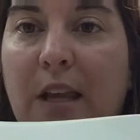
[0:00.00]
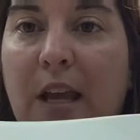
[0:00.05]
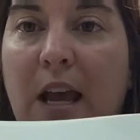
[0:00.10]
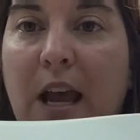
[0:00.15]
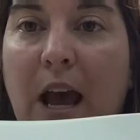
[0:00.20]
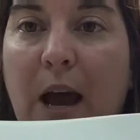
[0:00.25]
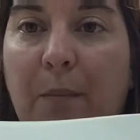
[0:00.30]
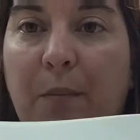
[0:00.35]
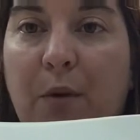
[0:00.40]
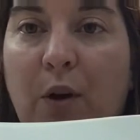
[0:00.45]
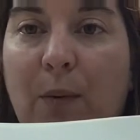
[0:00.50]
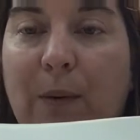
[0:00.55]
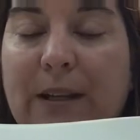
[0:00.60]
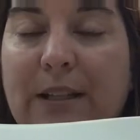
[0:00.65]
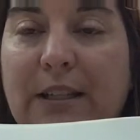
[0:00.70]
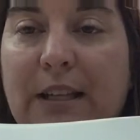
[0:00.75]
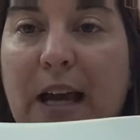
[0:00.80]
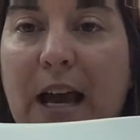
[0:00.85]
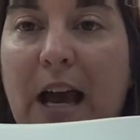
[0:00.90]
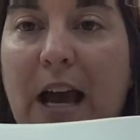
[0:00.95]
I'm
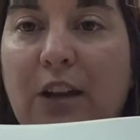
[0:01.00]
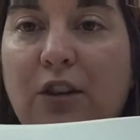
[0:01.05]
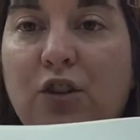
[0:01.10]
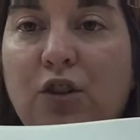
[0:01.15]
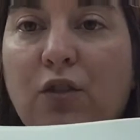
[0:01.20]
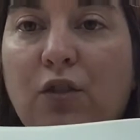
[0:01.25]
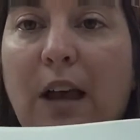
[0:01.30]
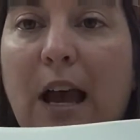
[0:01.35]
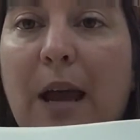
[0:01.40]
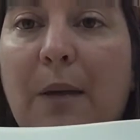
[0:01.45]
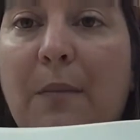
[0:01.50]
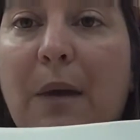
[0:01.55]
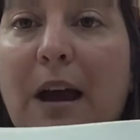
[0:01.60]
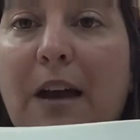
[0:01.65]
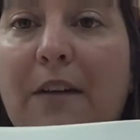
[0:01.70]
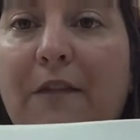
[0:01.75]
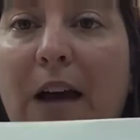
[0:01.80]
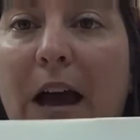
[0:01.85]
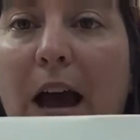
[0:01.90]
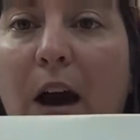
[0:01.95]
going to underline
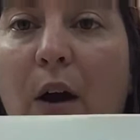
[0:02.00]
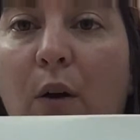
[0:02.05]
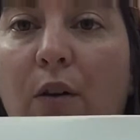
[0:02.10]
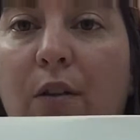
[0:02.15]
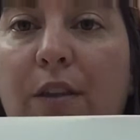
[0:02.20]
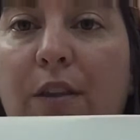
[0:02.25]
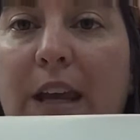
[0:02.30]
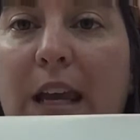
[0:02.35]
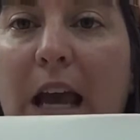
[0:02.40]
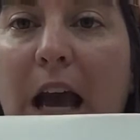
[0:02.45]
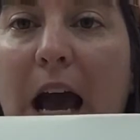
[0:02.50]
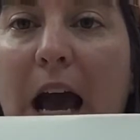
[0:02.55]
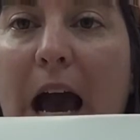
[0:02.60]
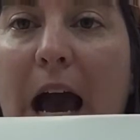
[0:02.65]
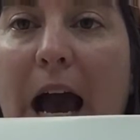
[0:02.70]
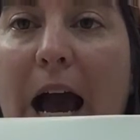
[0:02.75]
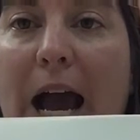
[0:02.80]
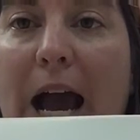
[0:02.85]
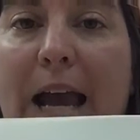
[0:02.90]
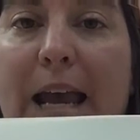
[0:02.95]
my vowel, the
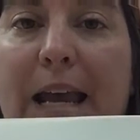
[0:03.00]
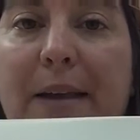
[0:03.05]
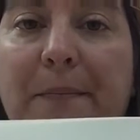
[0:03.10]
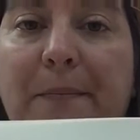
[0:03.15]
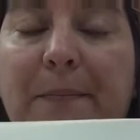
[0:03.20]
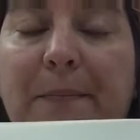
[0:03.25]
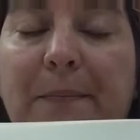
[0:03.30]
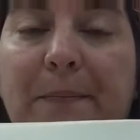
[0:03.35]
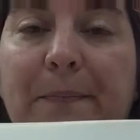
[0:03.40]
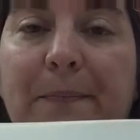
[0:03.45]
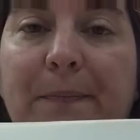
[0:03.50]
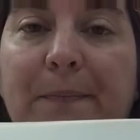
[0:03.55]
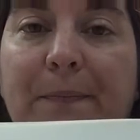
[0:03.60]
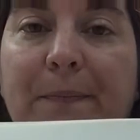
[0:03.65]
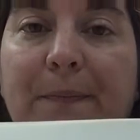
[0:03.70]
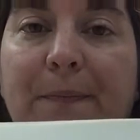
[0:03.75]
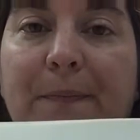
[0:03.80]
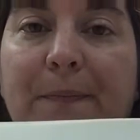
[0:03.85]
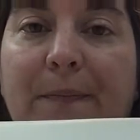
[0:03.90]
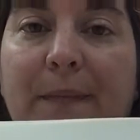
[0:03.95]
I,
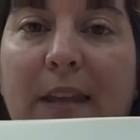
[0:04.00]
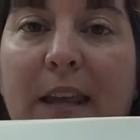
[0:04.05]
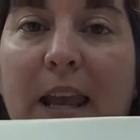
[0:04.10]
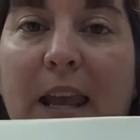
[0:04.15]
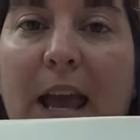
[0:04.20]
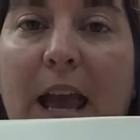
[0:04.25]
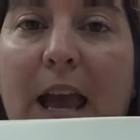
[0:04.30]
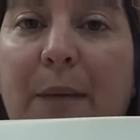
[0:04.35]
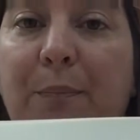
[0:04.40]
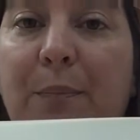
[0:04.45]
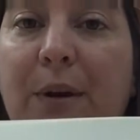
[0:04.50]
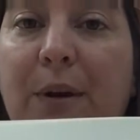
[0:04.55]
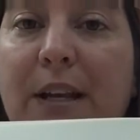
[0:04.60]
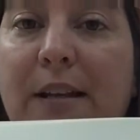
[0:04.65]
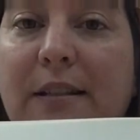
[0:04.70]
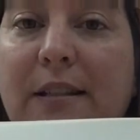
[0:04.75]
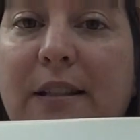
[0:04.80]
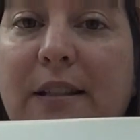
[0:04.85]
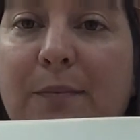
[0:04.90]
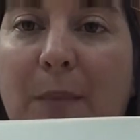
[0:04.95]
and put
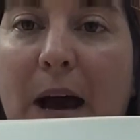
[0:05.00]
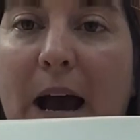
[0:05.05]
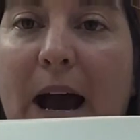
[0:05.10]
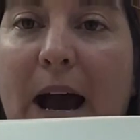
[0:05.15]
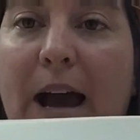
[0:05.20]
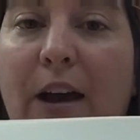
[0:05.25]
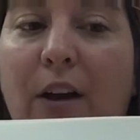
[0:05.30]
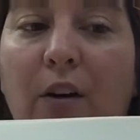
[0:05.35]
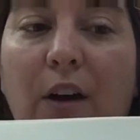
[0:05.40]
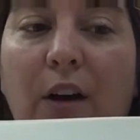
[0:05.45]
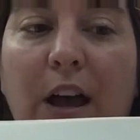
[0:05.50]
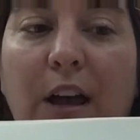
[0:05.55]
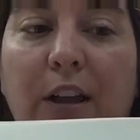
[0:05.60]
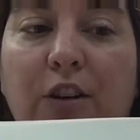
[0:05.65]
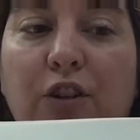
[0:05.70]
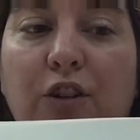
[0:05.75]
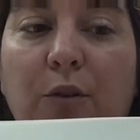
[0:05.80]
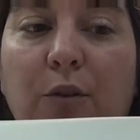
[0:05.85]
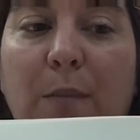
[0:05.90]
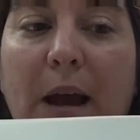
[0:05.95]
a smile
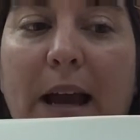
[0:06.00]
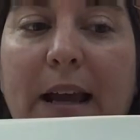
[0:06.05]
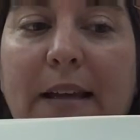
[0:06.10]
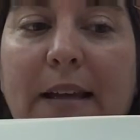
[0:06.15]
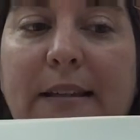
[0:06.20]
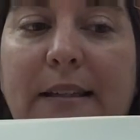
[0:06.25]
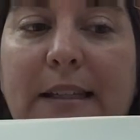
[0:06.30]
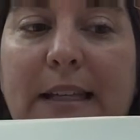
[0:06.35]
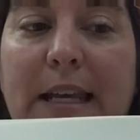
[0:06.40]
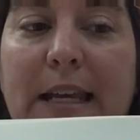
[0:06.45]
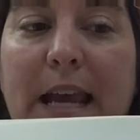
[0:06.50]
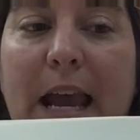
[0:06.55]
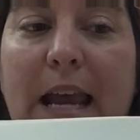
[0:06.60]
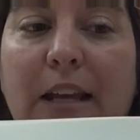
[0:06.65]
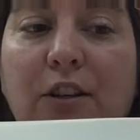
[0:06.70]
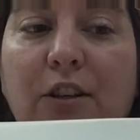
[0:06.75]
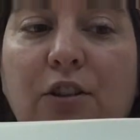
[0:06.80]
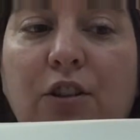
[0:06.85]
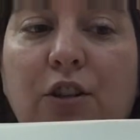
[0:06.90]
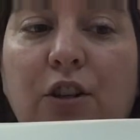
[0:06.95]
under my
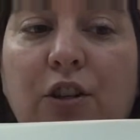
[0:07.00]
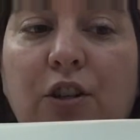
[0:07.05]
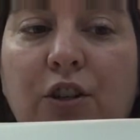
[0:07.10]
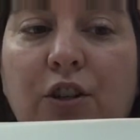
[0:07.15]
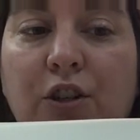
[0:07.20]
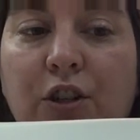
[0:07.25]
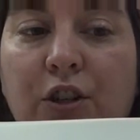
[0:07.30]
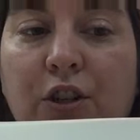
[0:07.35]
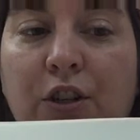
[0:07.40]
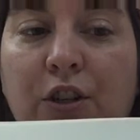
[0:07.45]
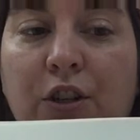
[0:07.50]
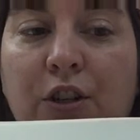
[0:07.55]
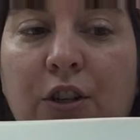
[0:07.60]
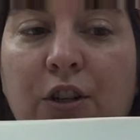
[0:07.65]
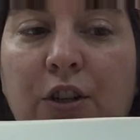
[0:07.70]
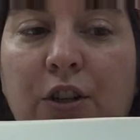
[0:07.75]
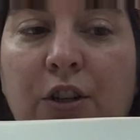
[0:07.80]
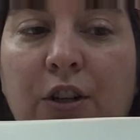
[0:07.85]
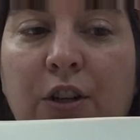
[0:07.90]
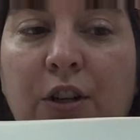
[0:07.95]
CH, ch,
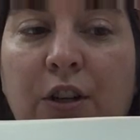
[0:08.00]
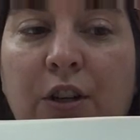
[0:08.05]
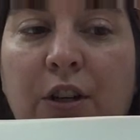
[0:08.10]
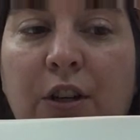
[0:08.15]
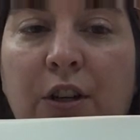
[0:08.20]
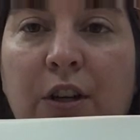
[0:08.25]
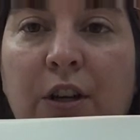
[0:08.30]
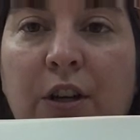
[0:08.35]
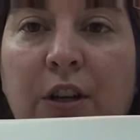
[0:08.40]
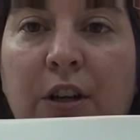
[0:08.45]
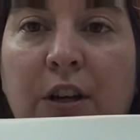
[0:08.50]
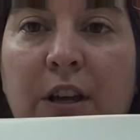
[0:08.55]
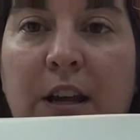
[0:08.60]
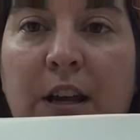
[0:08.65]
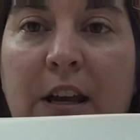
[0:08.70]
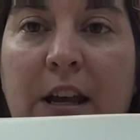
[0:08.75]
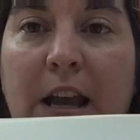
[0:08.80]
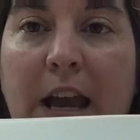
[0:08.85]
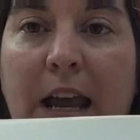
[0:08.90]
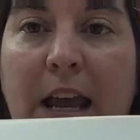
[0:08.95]

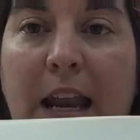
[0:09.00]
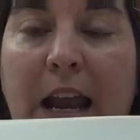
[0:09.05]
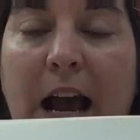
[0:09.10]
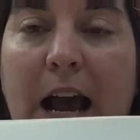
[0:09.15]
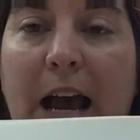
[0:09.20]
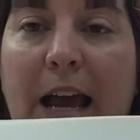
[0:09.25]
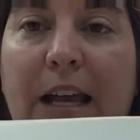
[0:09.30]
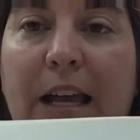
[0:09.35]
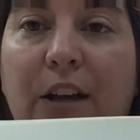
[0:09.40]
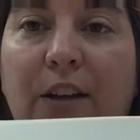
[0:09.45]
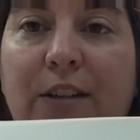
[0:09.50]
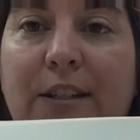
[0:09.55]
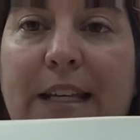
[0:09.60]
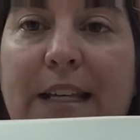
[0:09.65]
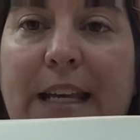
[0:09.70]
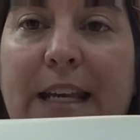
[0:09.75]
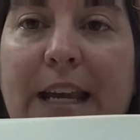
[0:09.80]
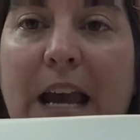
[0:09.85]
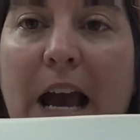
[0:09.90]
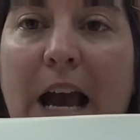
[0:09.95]
and
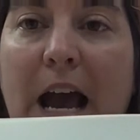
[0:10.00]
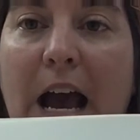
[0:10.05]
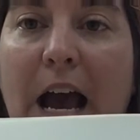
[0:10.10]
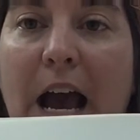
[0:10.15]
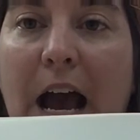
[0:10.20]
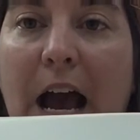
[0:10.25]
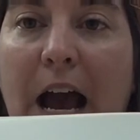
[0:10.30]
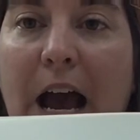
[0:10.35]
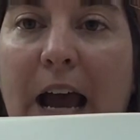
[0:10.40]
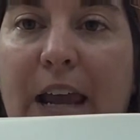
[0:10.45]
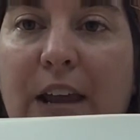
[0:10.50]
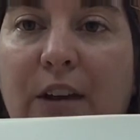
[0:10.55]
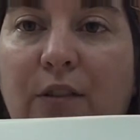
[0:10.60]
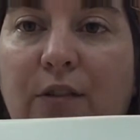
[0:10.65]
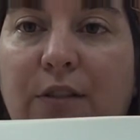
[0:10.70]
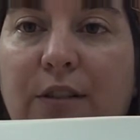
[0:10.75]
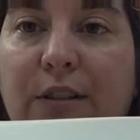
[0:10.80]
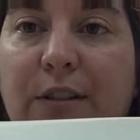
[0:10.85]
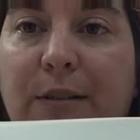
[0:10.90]
ILD, ILD.